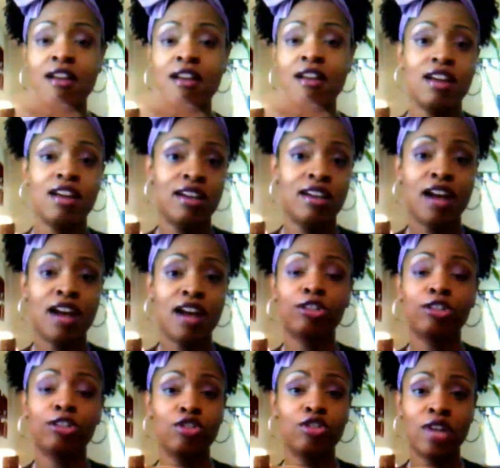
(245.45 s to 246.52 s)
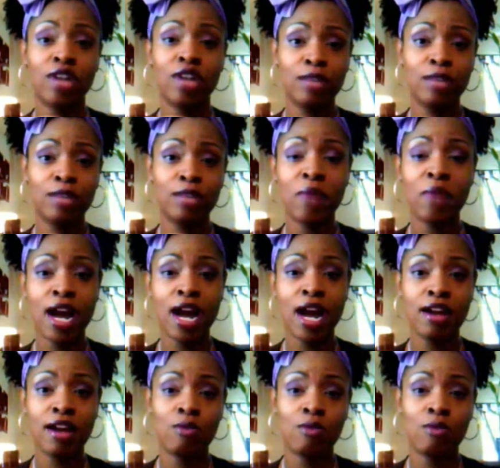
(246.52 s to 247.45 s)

And I'll show you guys what my